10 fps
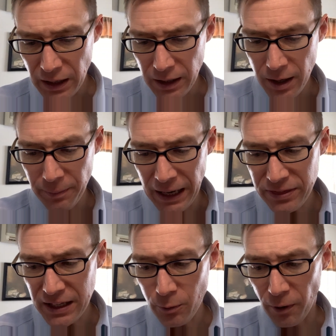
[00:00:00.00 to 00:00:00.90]
I
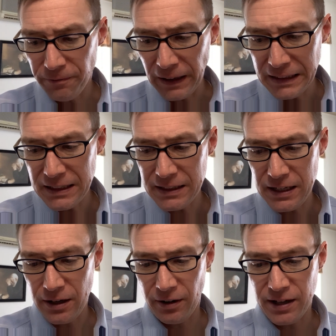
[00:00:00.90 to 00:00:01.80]
think we'll find in
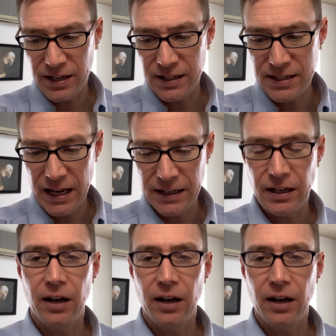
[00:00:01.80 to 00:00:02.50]
here, as I said,